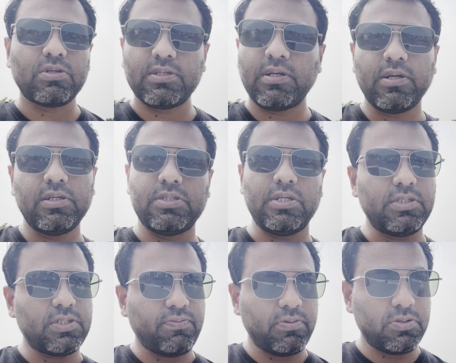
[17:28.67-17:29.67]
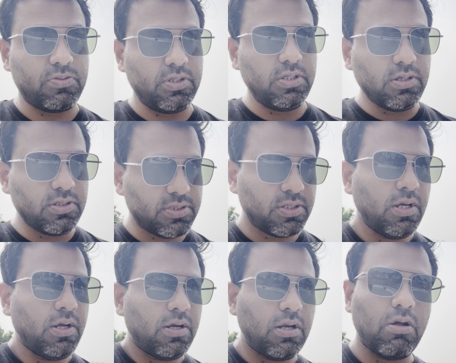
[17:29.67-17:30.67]
seen any changes for 3 years
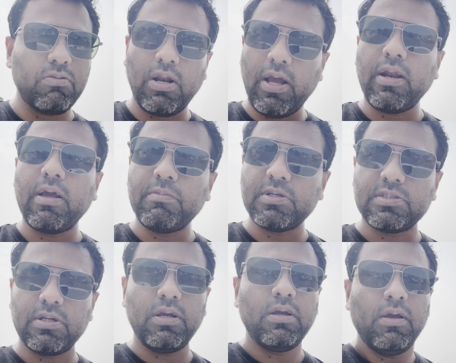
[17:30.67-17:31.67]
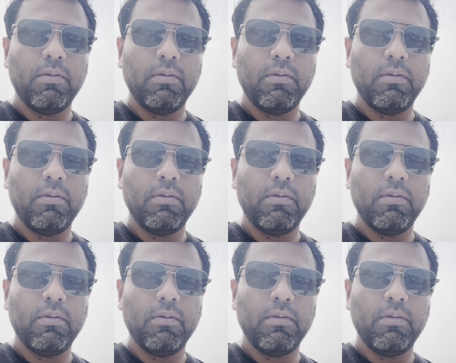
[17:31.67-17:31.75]
down the line, I must say.